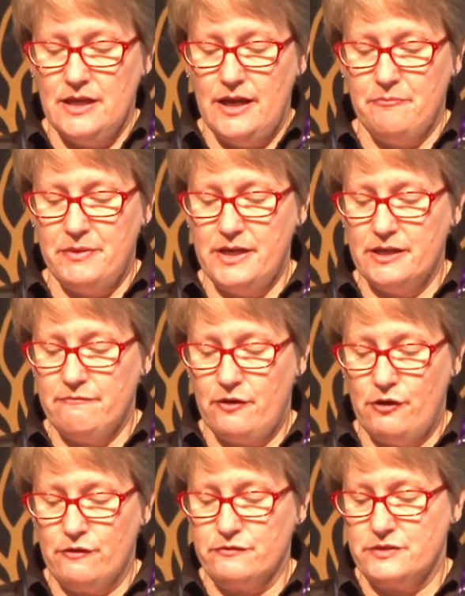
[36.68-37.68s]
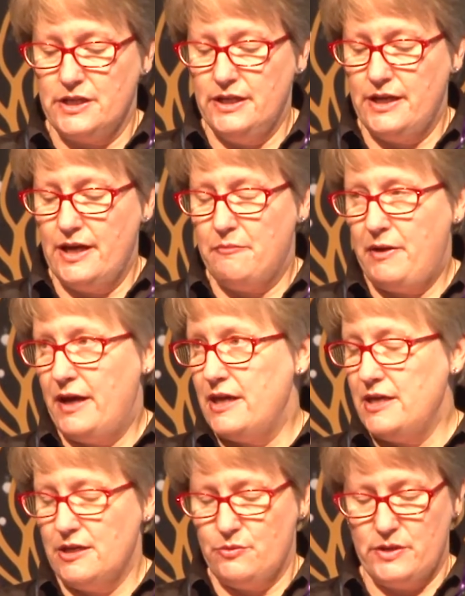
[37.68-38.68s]
And being involved in our
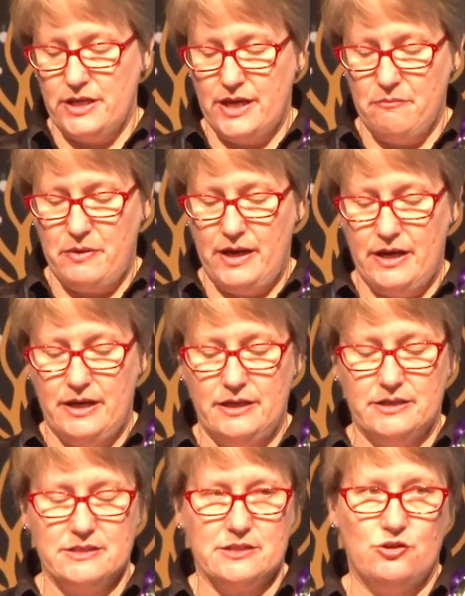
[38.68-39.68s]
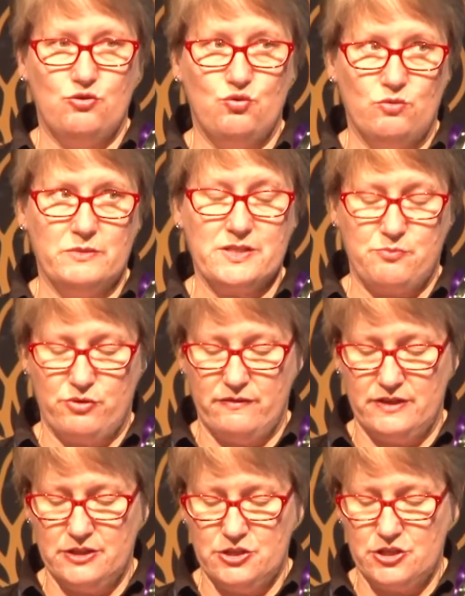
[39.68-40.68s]
pay equity campaign is an enormous
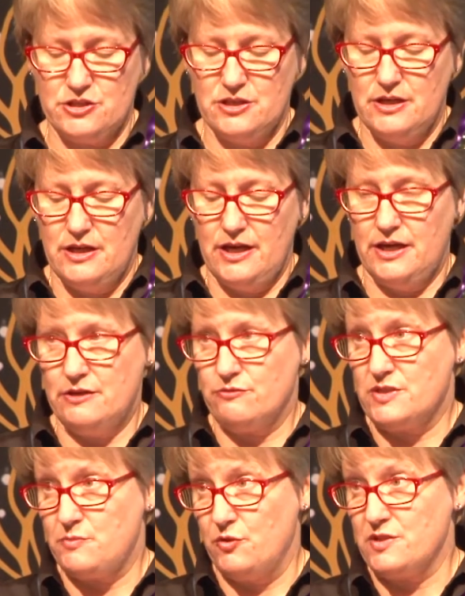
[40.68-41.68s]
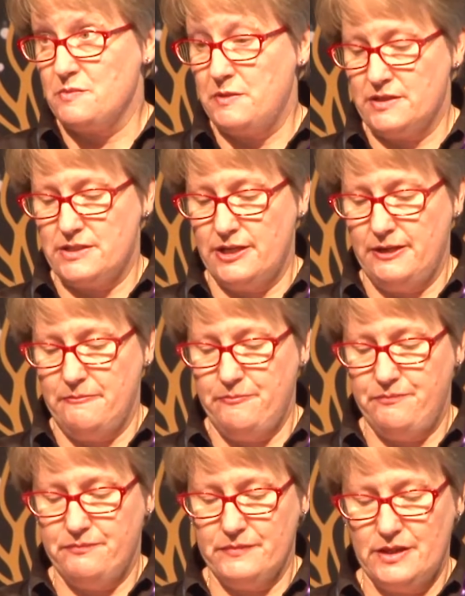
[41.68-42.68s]
privilege and a responsibility.
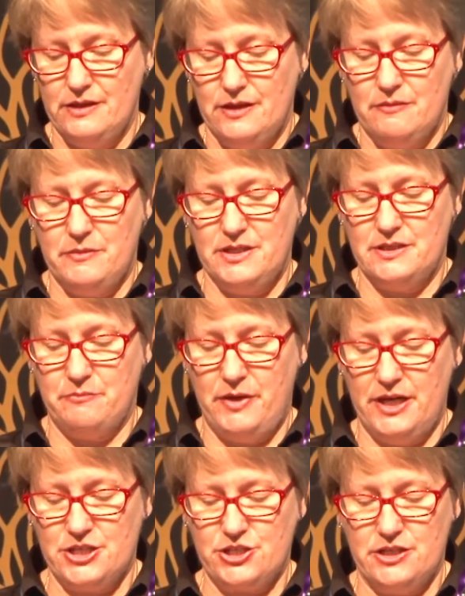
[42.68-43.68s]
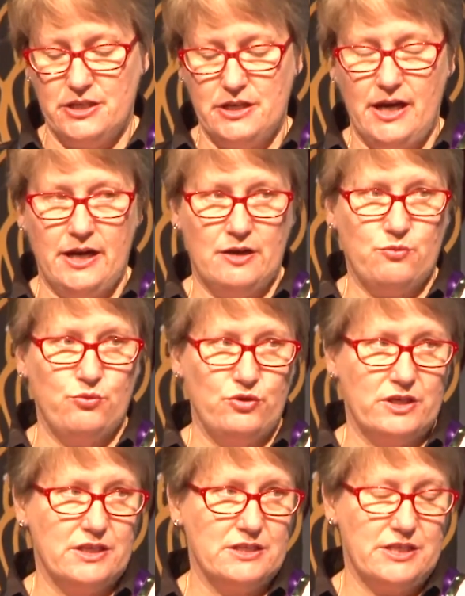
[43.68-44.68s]
Meeting passionate,
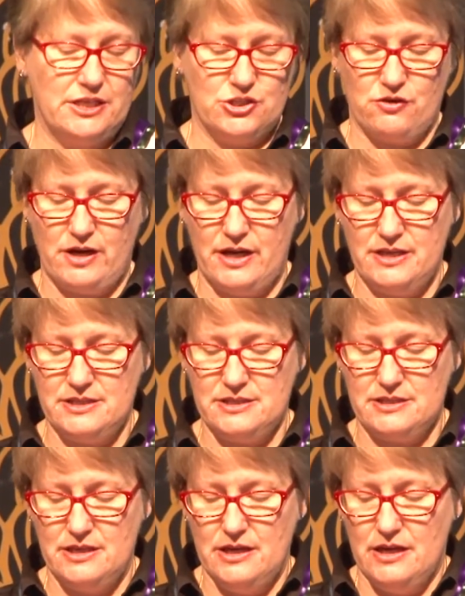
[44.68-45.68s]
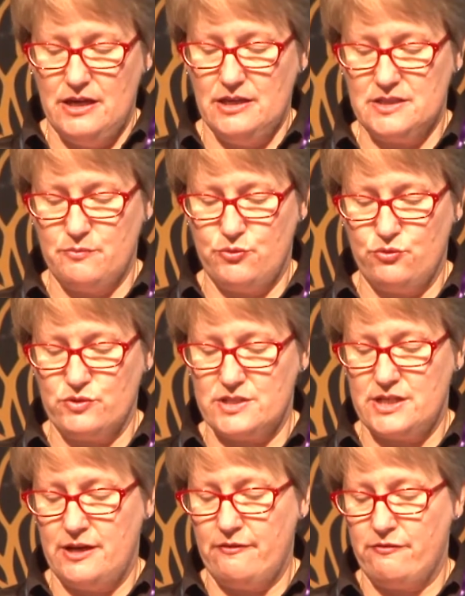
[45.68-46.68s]
hard-working teacher aides and support
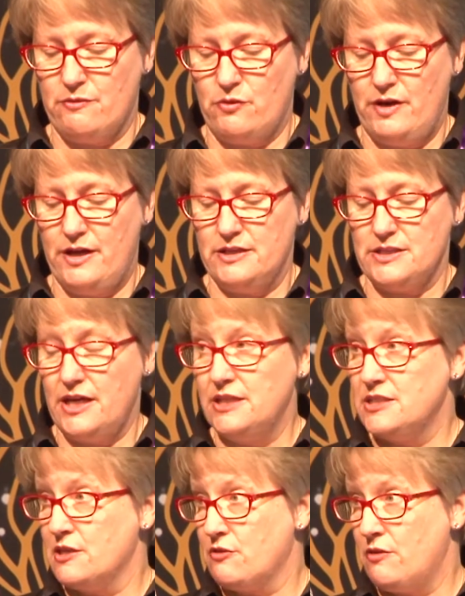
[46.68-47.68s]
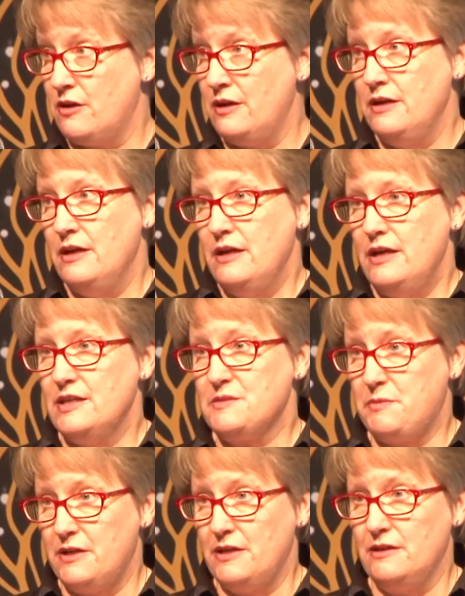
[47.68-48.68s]
staff from around Aotearoa has
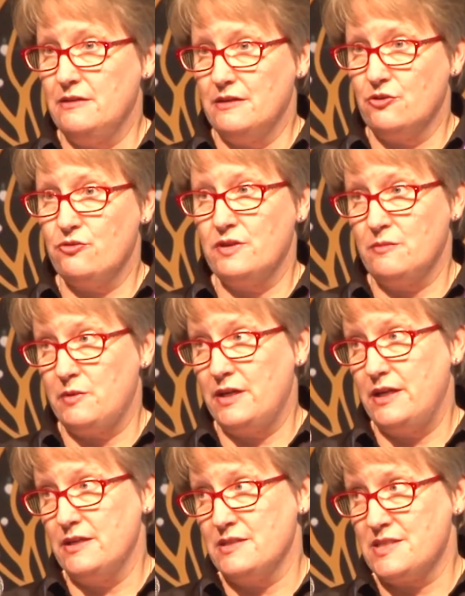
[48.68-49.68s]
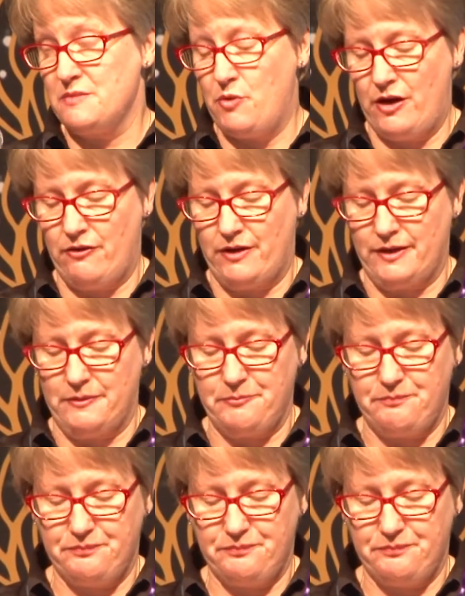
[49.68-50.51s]
been incredibly inspiring.